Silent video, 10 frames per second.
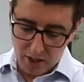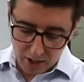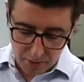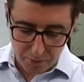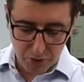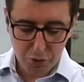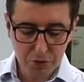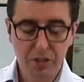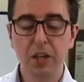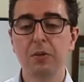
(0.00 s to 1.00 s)
Module
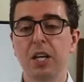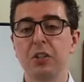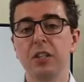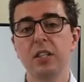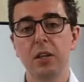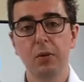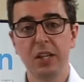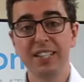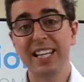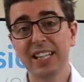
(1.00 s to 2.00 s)
2 is actually to do with the
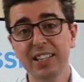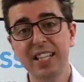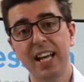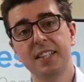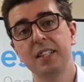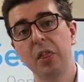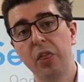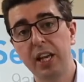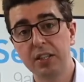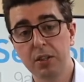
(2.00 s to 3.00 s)
skill sets and
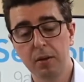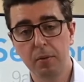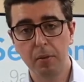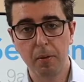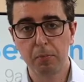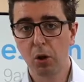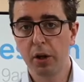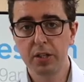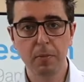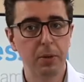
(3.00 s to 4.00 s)
things that
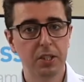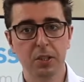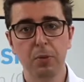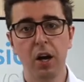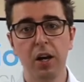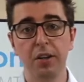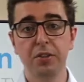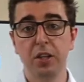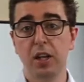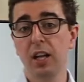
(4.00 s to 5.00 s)
employers and business partners
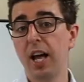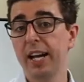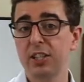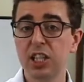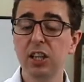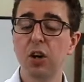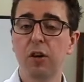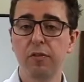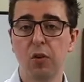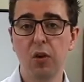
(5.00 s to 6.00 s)
and clients look
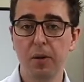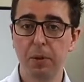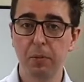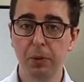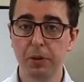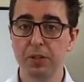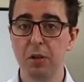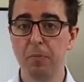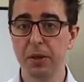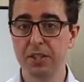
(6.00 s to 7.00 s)
for in people who want to do
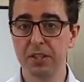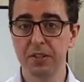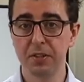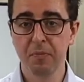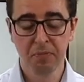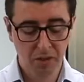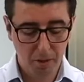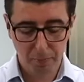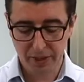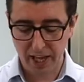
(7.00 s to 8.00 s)
business.
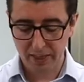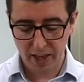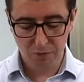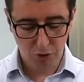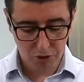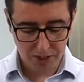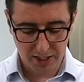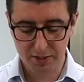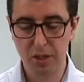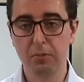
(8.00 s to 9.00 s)
But that then rolls
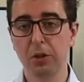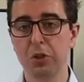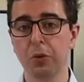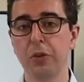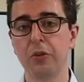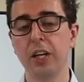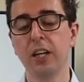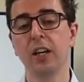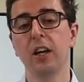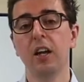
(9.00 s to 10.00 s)
into Module 3,
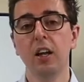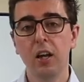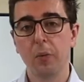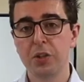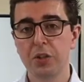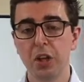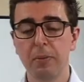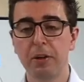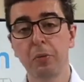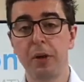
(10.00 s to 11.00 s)
which is all
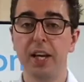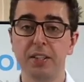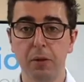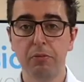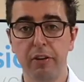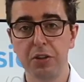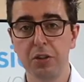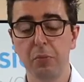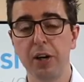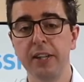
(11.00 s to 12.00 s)
about your personal and
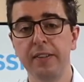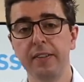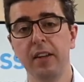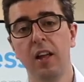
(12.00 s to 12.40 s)
professional brand.